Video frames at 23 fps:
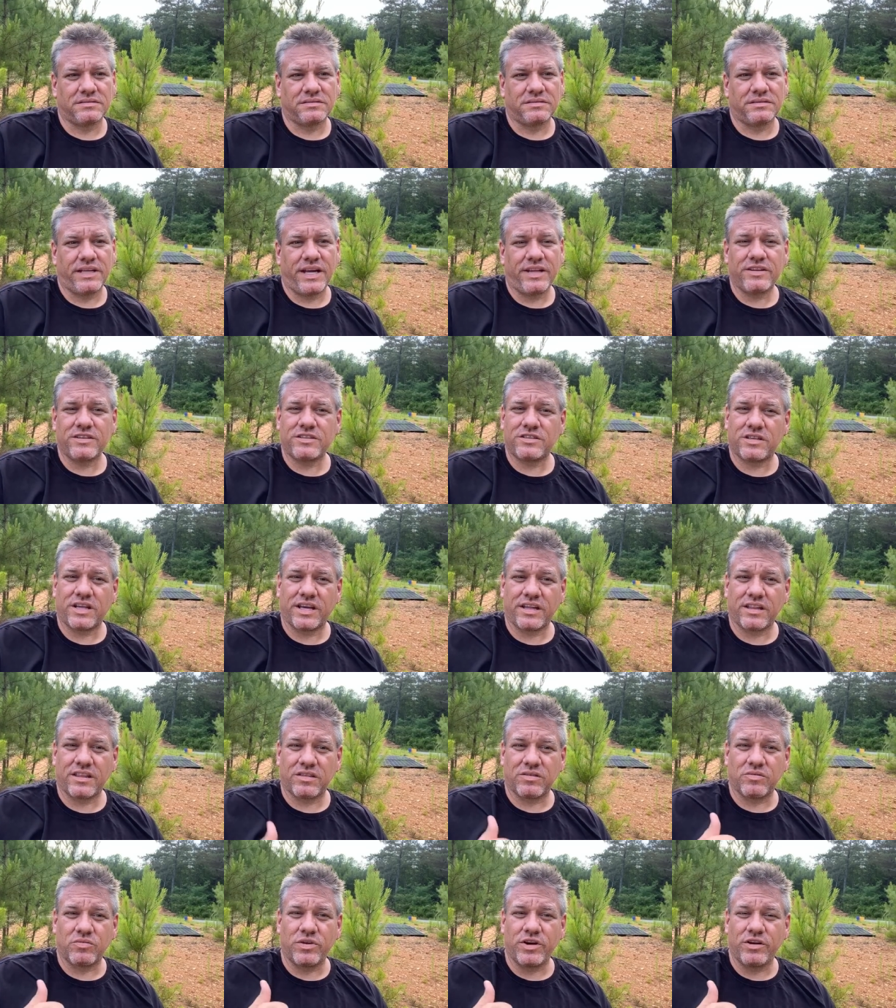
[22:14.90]
Yeah, there's like
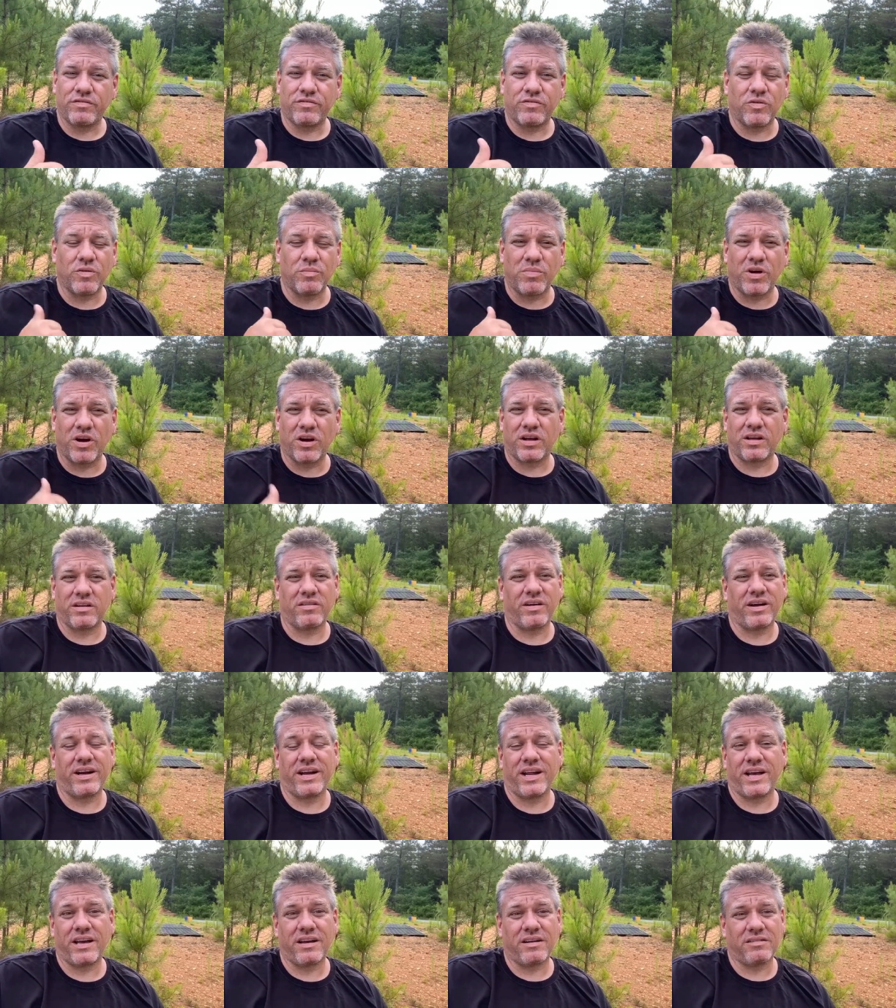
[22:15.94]
3 or 4 barking right
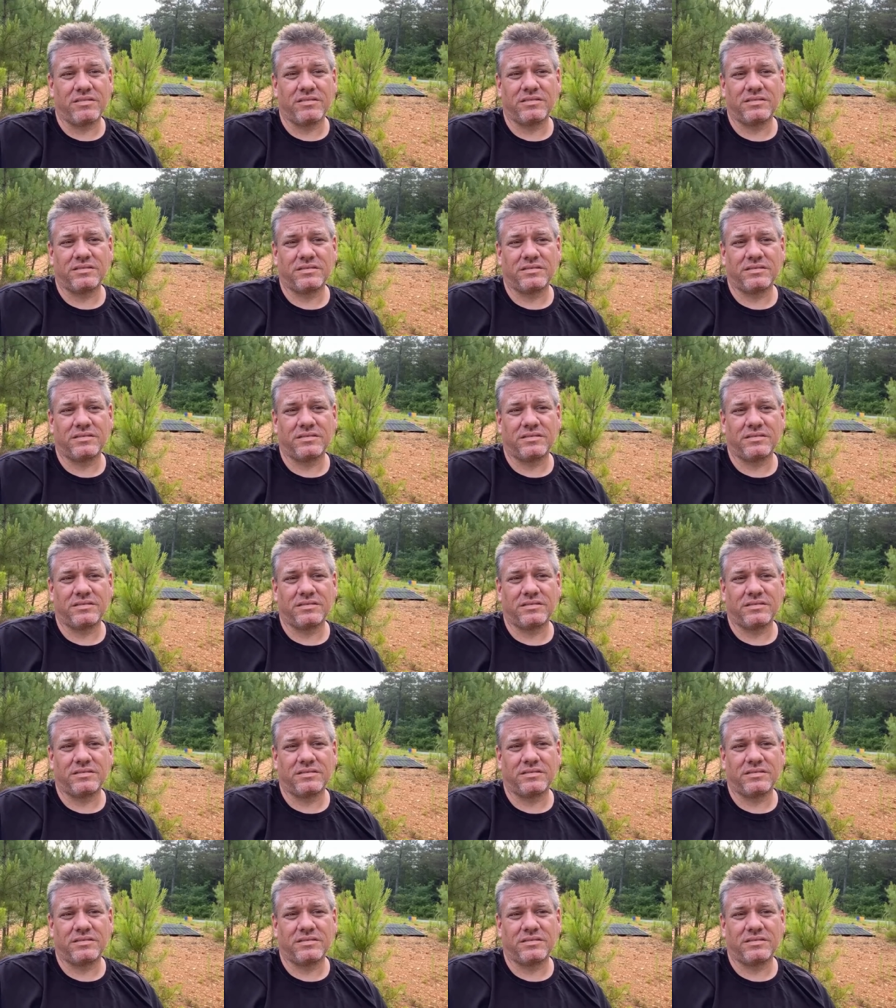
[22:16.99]
now.